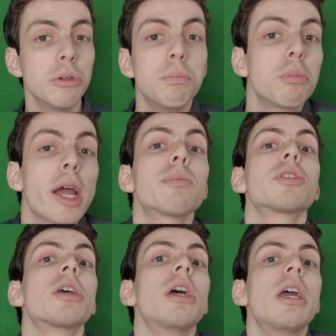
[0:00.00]
to
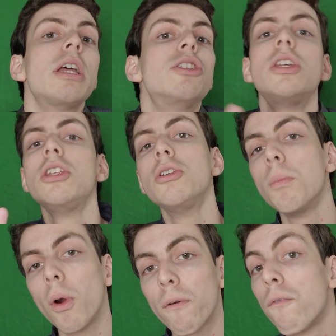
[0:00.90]
perhaps
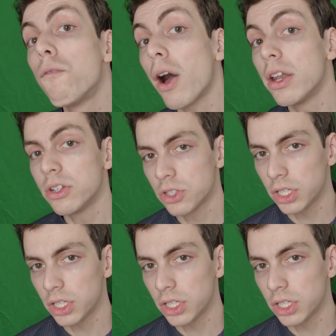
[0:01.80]
insinue more fun